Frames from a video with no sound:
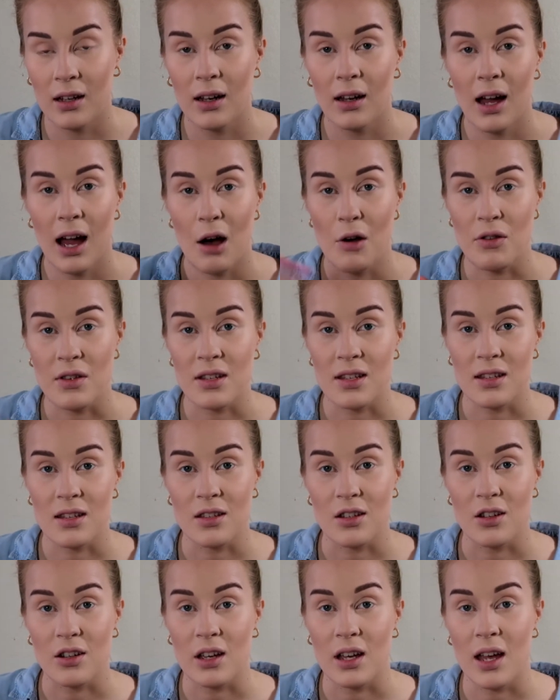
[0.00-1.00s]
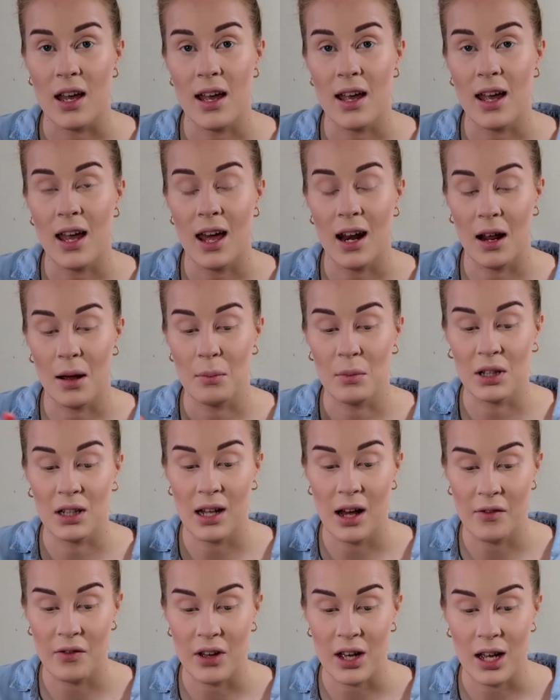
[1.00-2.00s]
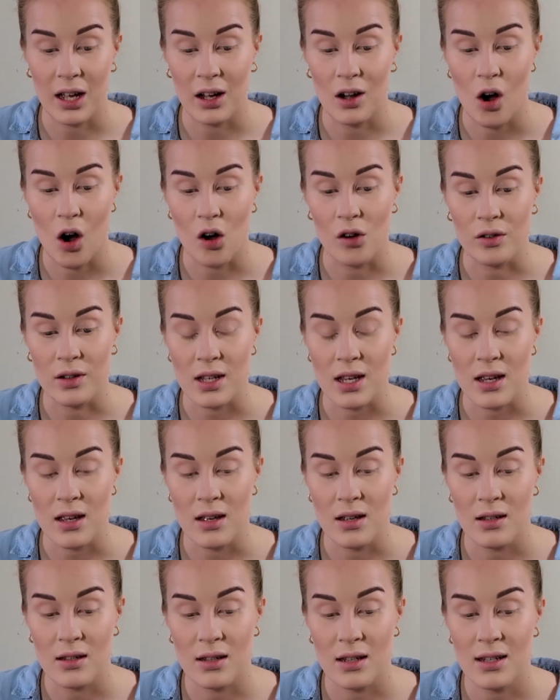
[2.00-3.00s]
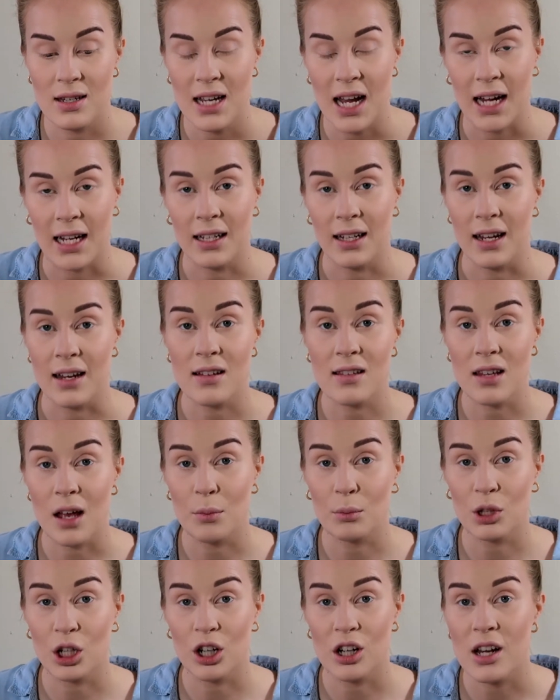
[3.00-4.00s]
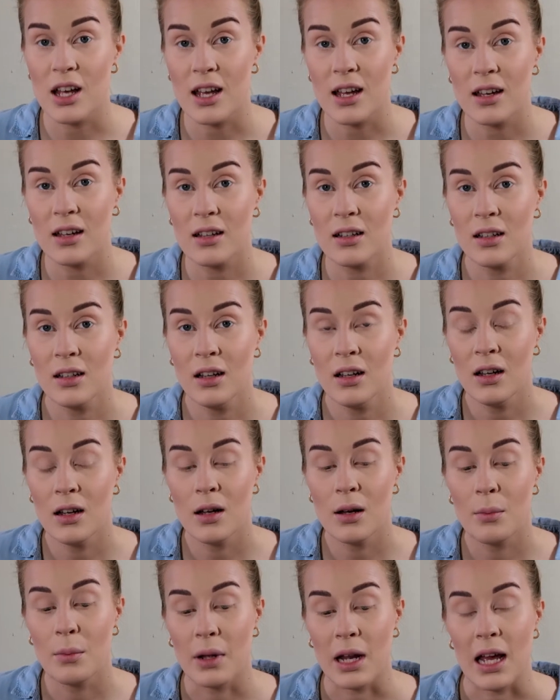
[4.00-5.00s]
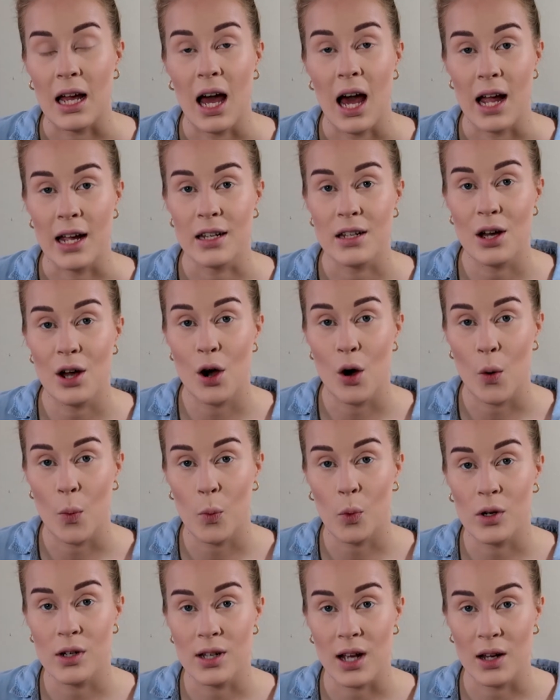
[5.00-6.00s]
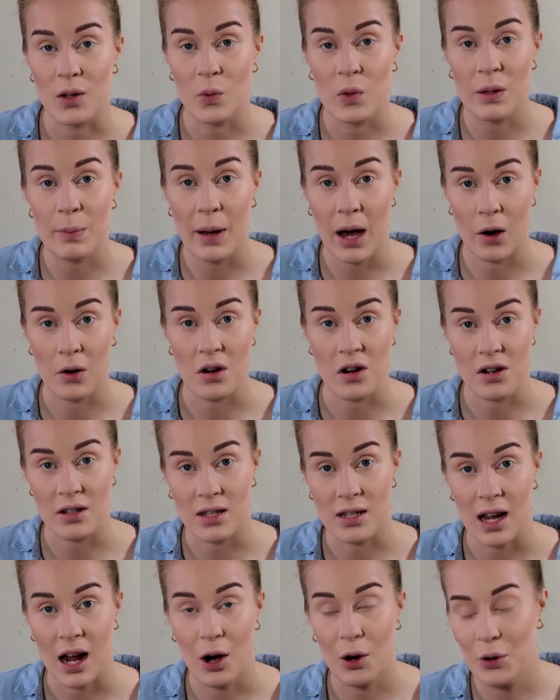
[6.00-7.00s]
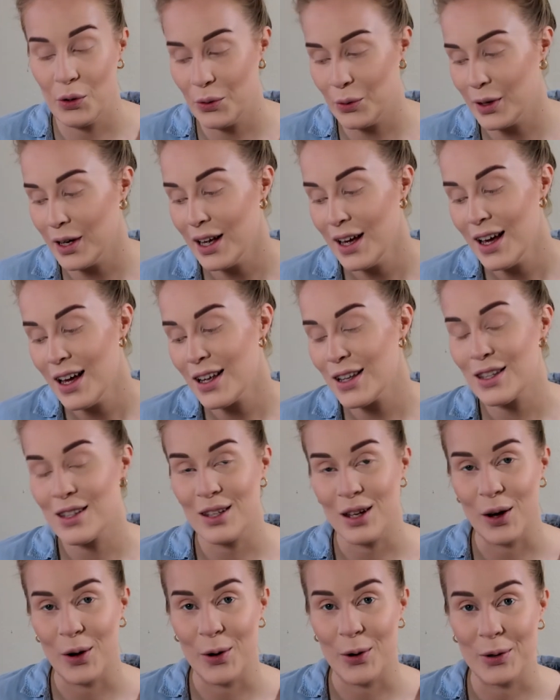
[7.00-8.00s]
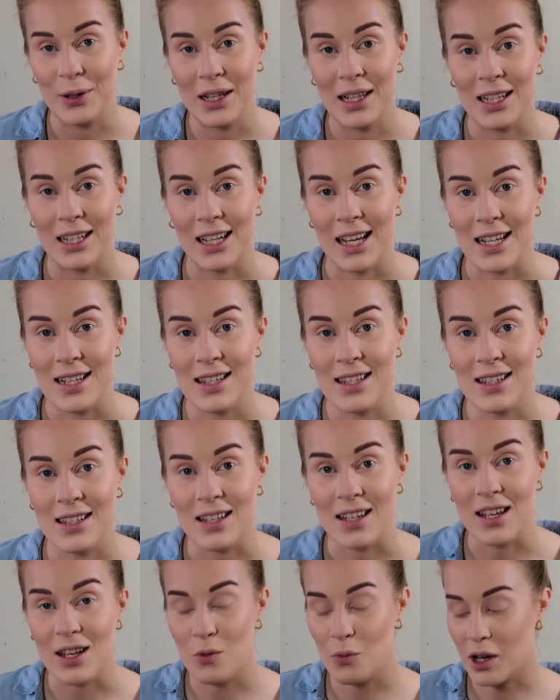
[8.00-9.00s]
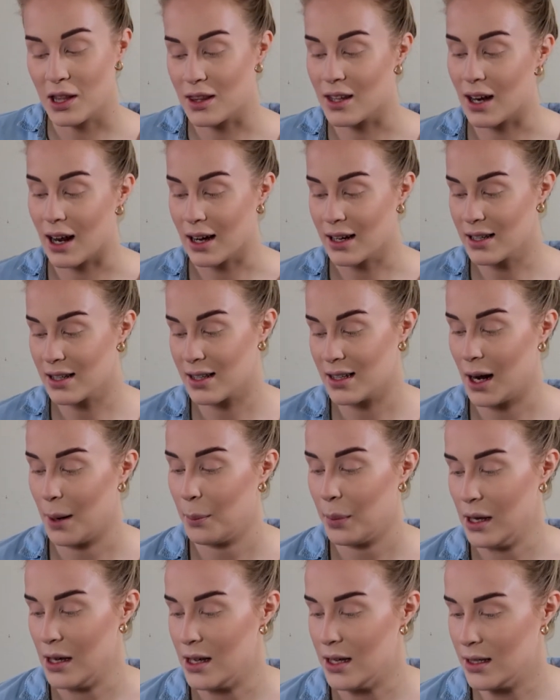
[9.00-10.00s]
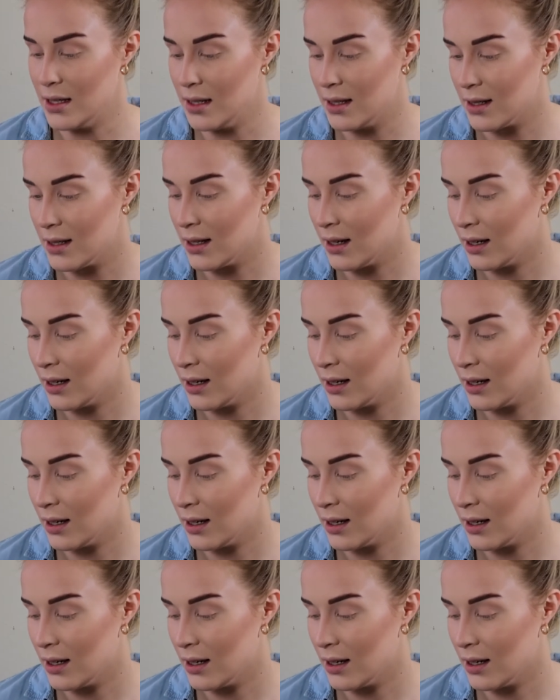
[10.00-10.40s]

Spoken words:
how this is looking, and I'm loving all these techniques I'm learning, but I kind of hope we're done with powders now. So let's see what the next step is.